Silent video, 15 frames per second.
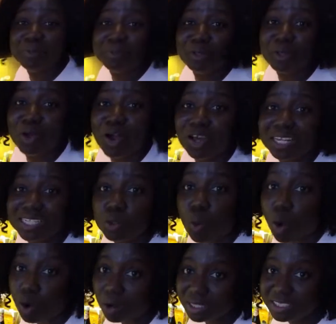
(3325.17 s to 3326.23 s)
people call it
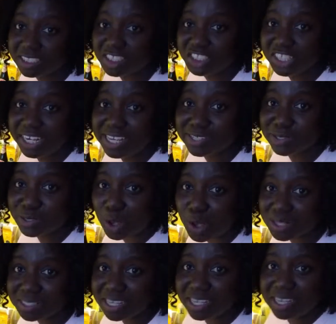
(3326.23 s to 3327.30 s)
hot chili sauce.